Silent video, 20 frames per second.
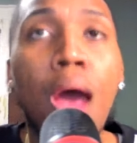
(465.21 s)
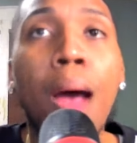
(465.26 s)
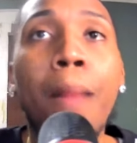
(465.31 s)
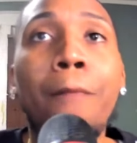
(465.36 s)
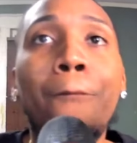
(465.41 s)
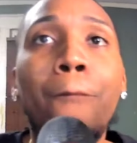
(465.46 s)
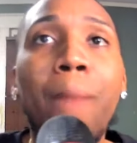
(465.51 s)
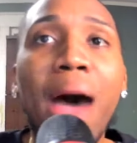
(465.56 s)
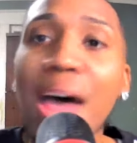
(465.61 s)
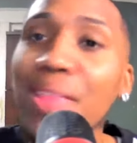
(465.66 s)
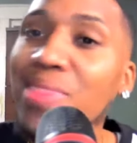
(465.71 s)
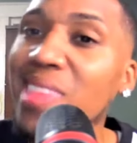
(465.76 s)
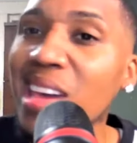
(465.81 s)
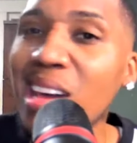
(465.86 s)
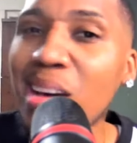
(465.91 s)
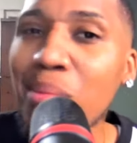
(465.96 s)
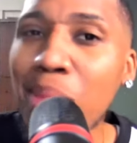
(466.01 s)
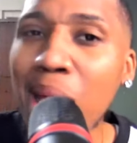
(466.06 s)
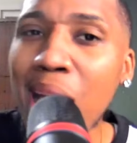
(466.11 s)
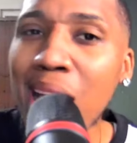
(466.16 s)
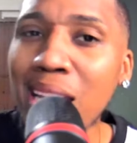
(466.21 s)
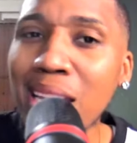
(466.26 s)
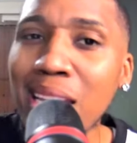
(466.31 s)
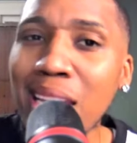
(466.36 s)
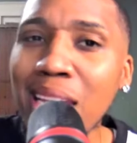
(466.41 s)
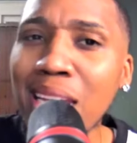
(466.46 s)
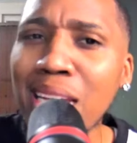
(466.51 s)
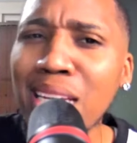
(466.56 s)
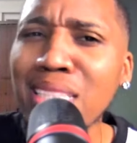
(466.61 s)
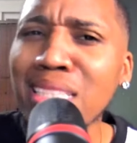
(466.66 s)
My thing about it
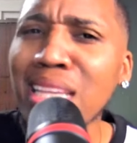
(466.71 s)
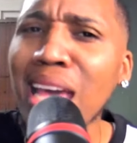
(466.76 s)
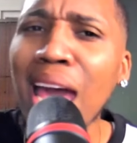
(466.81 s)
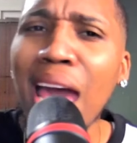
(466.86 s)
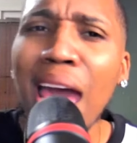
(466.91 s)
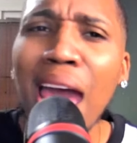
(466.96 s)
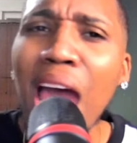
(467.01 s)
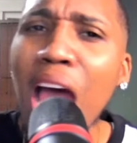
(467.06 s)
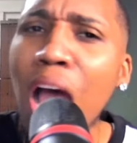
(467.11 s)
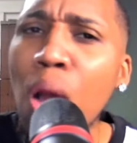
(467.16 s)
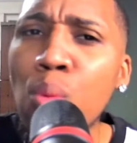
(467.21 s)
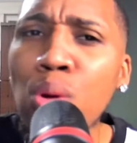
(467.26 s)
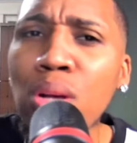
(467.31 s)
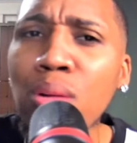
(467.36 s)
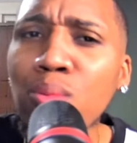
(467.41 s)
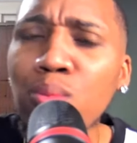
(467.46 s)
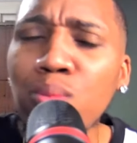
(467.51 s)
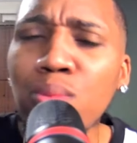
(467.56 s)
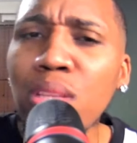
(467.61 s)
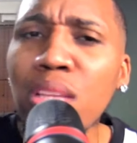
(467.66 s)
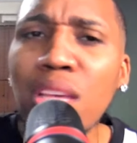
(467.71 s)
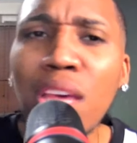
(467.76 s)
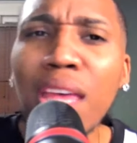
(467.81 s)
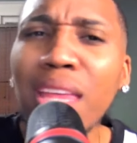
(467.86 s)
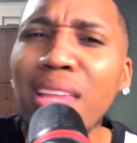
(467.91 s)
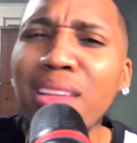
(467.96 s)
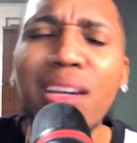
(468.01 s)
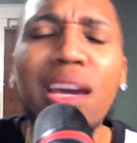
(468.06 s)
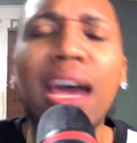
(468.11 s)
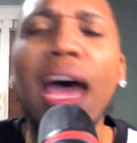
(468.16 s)
is how will
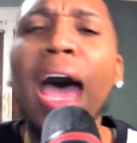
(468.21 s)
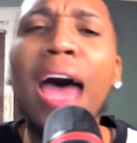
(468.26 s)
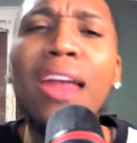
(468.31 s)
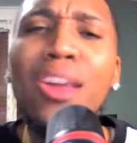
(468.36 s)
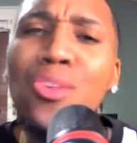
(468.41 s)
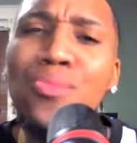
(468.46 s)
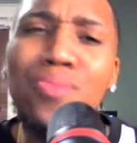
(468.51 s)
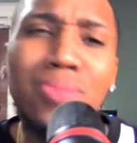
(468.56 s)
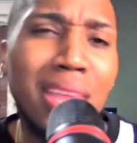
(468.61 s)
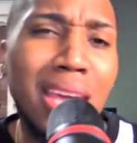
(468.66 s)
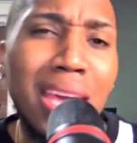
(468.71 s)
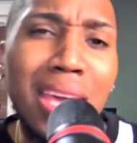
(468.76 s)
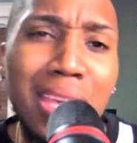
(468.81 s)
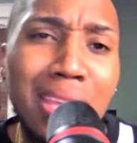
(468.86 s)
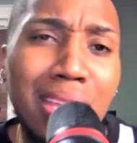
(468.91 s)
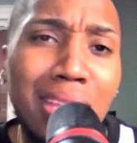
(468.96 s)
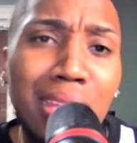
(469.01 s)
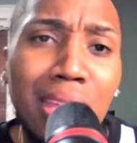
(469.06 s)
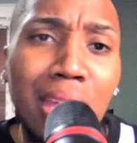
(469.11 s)
I don't think